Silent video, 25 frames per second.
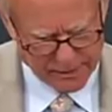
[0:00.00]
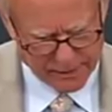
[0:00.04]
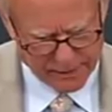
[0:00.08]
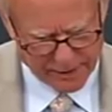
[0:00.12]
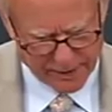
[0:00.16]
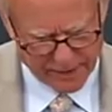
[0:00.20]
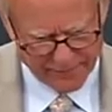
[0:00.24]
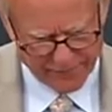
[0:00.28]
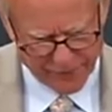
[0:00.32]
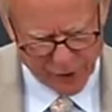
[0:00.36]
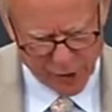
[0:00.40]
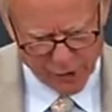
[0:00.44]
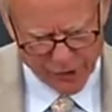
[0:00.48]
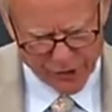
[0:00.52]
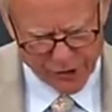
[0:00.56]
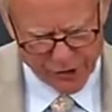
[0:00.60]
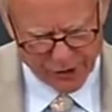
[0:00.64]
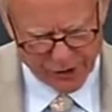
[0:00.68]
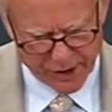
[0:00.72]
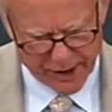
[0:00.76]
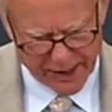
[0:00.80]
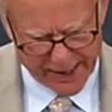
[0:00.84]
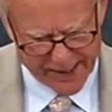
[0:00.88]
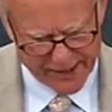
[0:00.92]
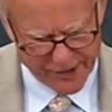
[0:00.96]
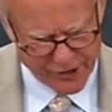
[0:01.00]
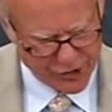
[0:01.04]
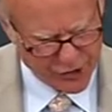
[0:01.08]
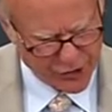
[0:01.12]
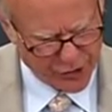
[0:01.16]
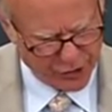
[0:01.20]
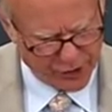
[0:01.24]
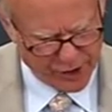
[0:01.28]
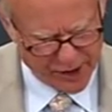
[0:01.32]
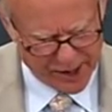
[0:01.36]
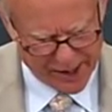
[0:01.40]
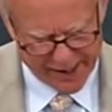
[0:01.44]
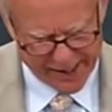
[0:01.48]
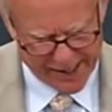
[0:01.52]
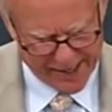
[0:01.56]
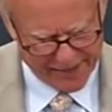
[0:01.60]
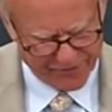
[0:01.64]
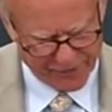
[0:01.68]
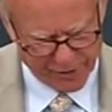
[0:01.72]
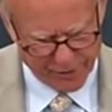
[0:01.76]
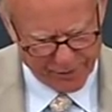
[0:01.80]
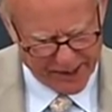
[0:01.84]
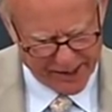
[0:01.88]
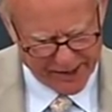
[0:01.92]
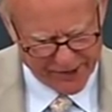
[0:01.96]
Now, folks in Kansas should not have
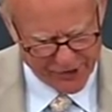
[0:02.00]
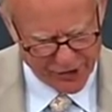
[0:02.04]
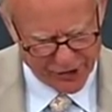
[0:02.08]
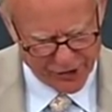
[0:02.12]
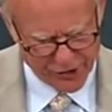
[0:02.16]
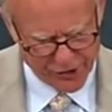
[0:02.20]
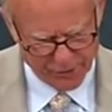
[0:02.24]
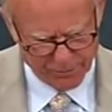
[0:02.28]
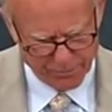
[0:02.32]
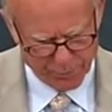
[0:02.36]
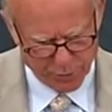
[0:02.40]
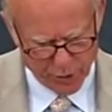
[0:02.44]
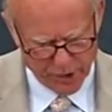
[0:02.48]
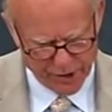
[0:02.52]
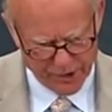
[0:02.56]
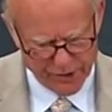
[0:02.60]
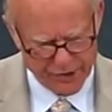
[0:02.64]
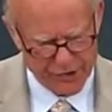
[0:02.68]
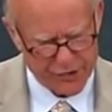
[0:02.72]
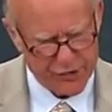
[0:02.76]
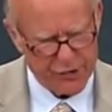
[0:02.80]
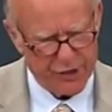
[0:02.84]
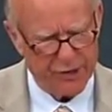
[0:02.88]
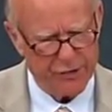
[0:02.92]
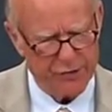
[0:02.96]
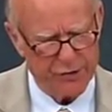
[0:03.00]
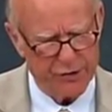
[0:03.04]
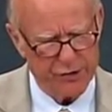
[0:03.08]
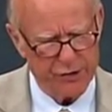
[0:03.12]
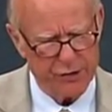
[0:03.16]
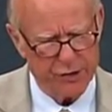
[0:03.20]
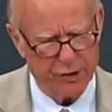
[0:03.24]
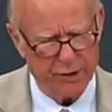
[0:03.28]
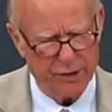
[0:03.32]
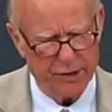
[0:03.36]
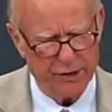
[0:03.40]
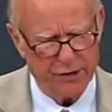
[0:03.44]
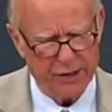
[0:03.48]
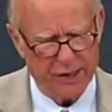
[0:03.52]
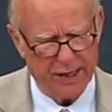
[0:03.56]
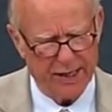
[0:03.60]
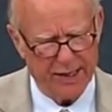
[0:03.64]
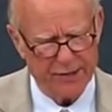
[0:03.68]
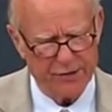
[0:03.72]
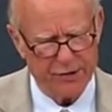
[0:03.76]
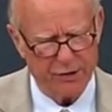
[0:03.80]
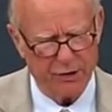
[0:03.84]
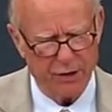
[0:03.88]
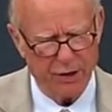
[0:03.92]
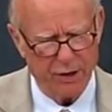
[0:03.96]
to make such important decisions on a
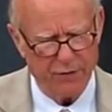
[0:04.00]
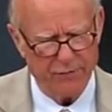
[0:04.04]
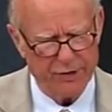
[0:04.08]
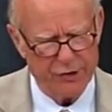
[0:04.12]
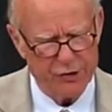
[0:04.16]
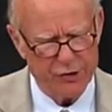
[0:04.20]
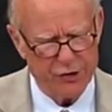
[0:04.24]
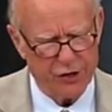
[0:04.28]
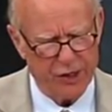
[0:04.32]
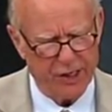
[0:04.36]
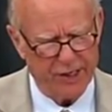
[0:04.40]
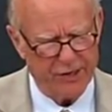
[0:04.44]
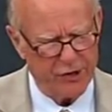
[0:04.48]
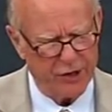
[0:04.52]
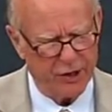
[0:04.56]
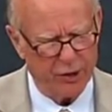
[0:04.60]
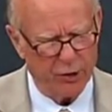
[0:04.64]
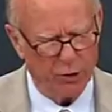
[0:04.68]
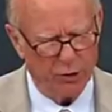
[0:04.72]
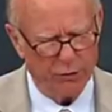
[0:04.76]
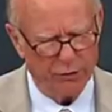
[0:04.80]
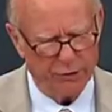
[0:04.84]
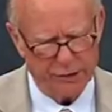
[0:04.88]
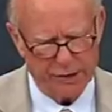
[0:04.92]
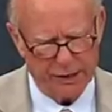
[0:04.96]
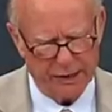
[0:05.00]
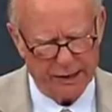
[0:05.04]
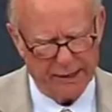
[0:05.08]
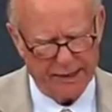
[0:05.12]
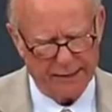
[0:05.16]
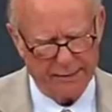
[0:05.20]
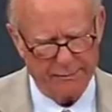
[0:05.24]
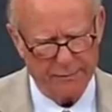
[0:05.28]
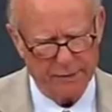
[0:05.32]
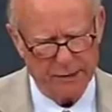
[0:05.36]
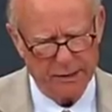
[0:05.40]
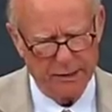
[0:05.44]
tax law that's changing all the time.